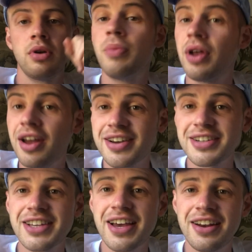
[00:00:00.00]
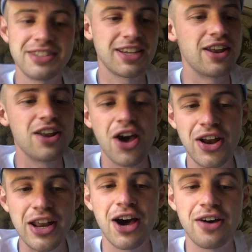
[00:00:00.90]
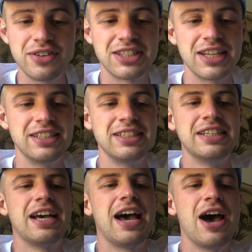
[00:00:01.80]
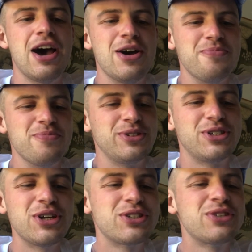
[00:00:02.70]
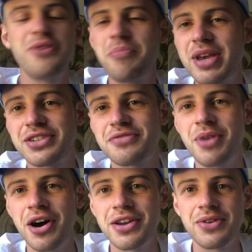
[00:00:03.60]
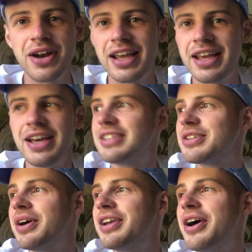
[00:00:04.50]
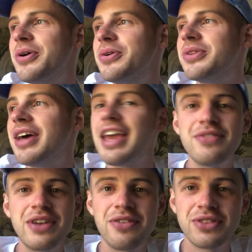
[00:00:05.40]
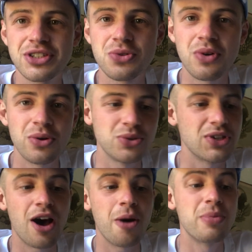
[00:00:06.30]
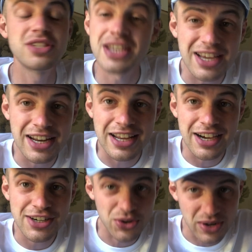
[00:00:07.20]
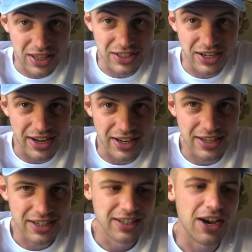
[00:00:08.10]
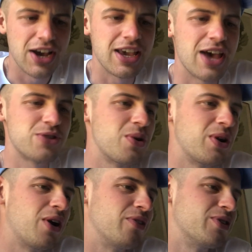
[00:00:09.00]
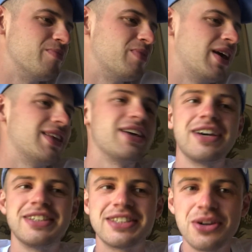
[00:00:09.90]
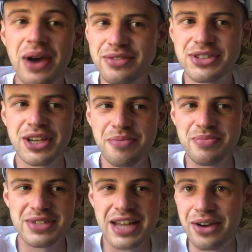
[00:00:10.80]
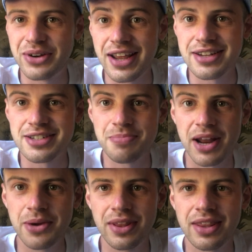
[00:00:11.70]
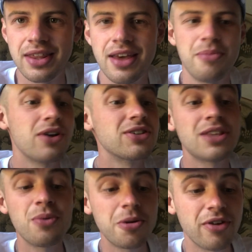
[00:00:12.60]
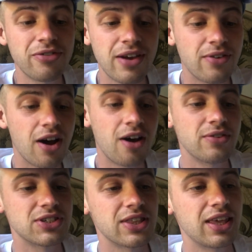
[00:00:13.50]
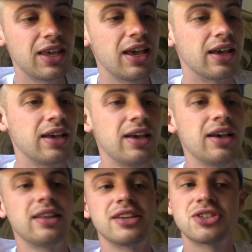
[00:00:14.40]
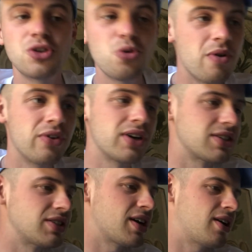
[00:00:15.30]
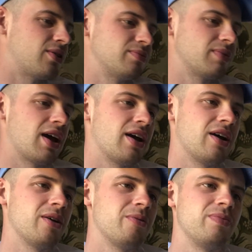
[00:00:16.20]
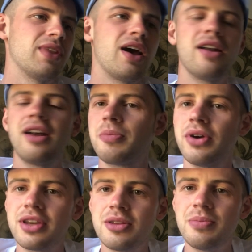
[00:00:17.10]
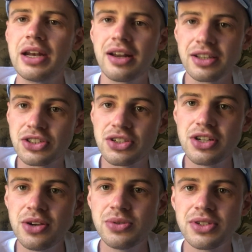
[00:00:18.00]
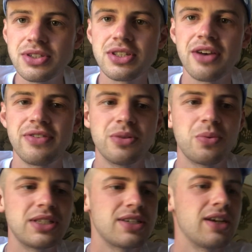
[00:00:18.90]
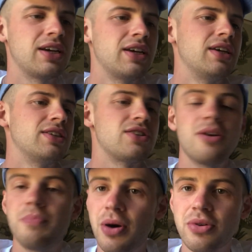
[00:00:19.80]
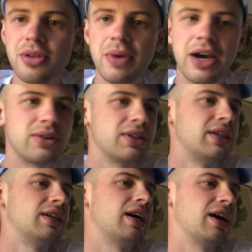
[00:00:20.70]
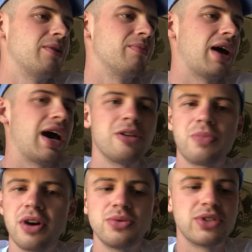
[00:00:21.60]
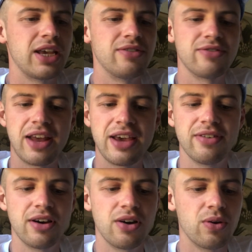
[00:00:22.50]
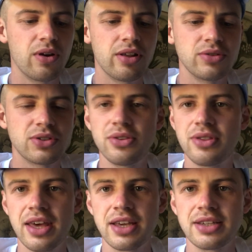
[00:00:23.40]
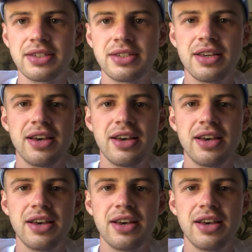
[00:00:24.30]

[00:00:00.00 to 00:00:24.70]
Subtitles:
But like I say, I like to get an early harvest in just for peace of mind really, so I know that even if the squirrels are particularly hungry this year and get through a lot of them, that I still have some down here to play with, because they're one of my favourite harvests of the year. They're super versatile. I like putting them in like stews and stuff in the winter to bulk them out, add protein, flavour, all of those good things.